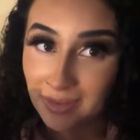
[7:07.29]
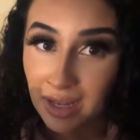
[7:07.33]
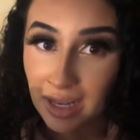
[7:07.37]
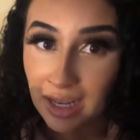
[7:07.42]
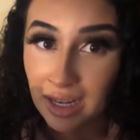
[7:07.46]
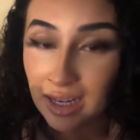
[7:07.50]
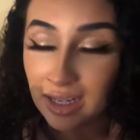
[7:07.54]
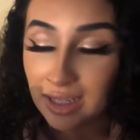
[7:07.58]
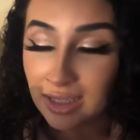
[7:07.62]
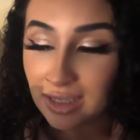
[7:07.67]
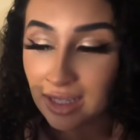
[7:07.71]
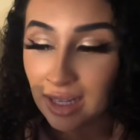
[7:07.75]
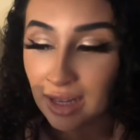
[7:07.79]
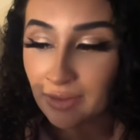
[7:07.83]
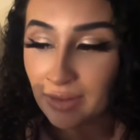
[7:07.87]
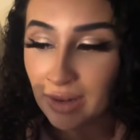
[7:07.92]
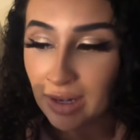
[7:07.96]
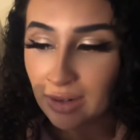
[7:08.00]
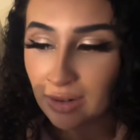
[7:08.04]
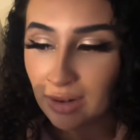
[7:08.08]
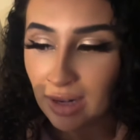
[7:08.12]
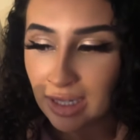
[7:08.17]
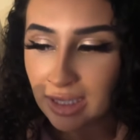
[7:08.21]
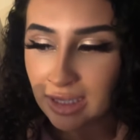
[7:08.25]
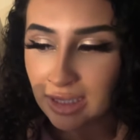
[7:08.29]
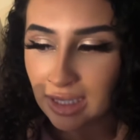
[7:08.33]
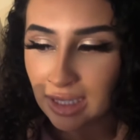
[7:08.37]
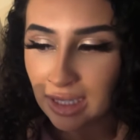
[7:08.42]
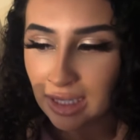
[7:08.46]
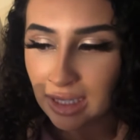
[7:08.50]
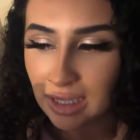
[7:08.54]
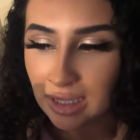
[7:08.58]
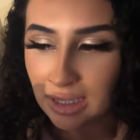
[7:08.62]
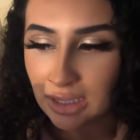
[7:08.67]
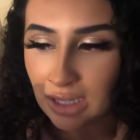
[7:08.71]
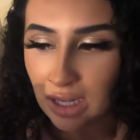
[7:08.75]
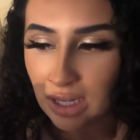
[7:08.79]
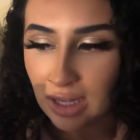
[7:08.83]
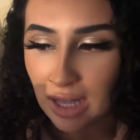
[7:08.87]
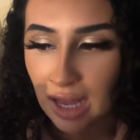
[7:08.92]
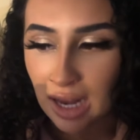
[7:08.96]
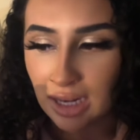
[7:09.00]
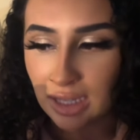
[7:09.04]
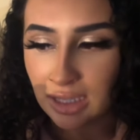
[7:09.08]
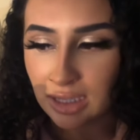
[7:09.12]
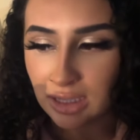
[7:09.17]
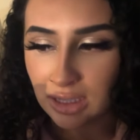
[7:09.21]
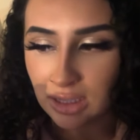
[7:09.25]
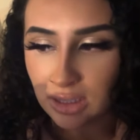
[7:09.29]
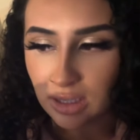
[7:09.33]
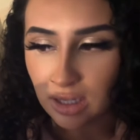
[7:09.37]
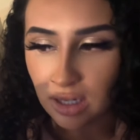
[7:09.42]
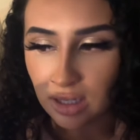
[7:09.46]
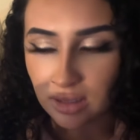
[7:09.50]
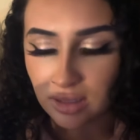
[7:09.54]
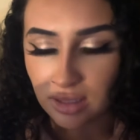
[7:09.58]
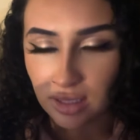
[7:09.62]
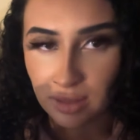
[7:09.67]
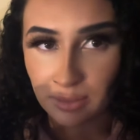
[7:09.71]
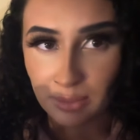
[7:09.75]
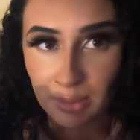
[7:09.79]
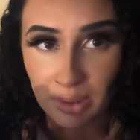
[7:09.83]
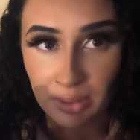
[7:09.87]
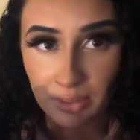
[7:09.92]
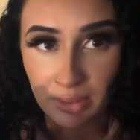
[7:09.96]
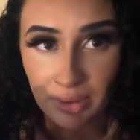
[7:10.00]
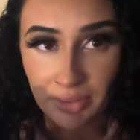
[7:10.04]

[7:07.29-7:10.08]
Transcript: is giving crazy a little. To- that is a little toxic. But I'm